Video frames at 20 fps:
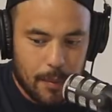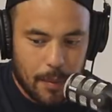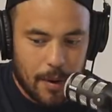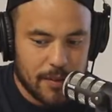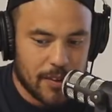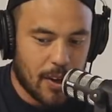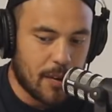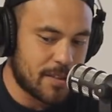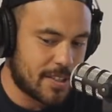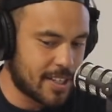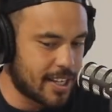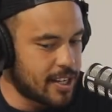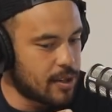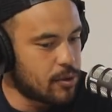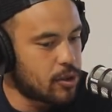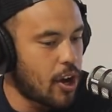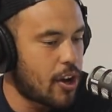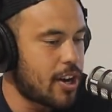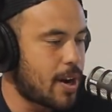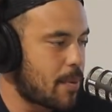
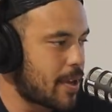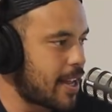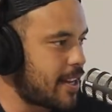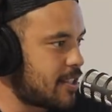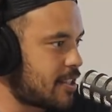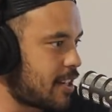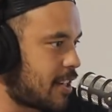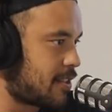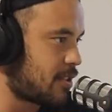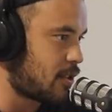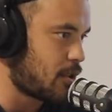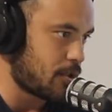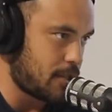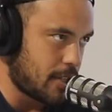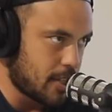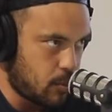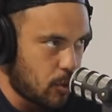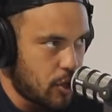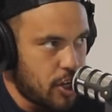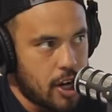obviously going up against Justin
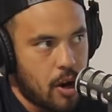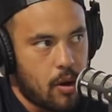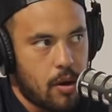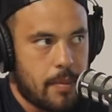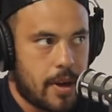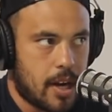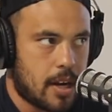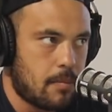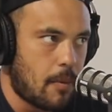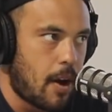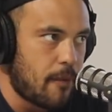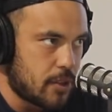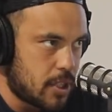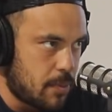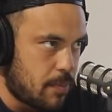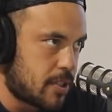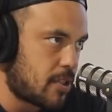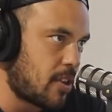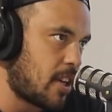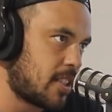Hodges, what do you know about him?
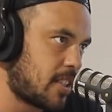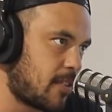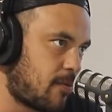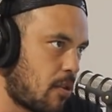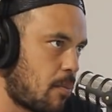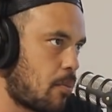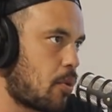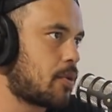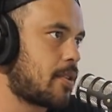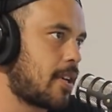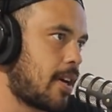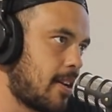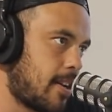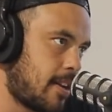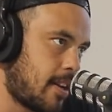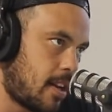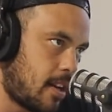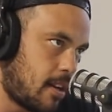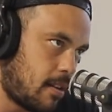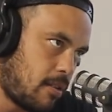Obviously, besides his football
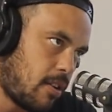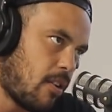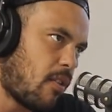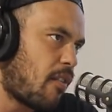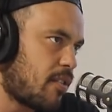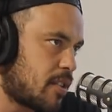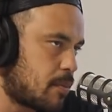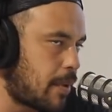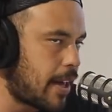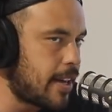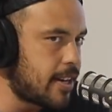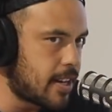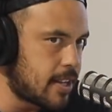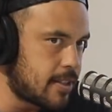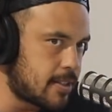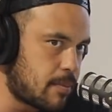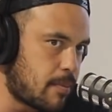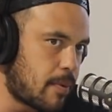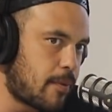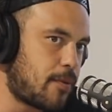talent, and you obviously played
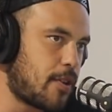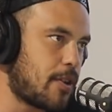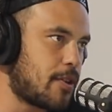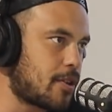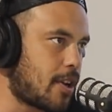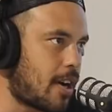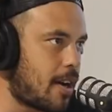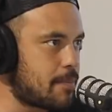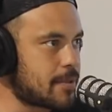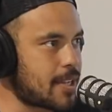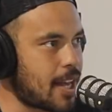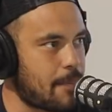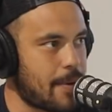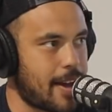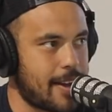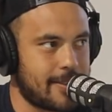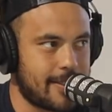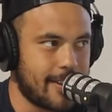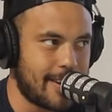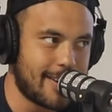against him a few times.
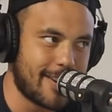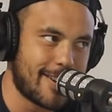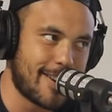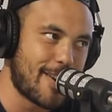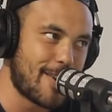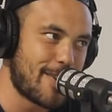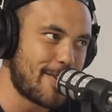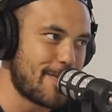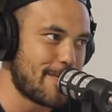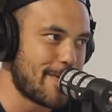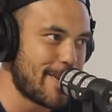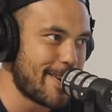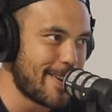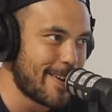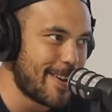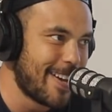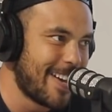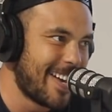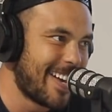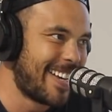Came out, he said he didn't know who you
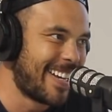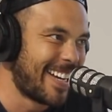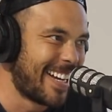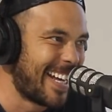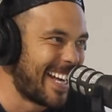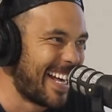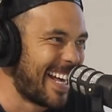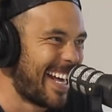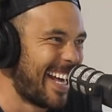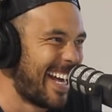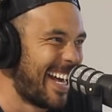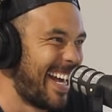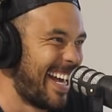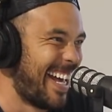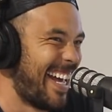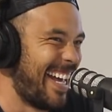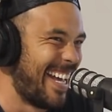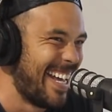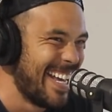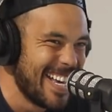were.
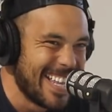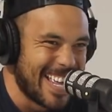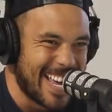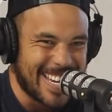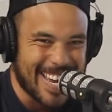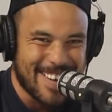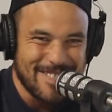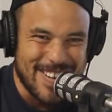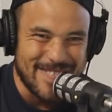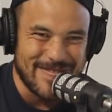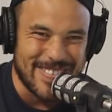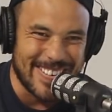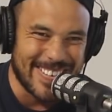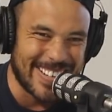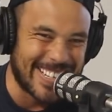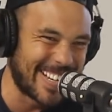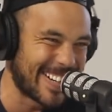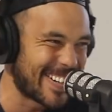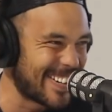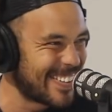That gave me a bit
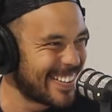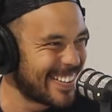of a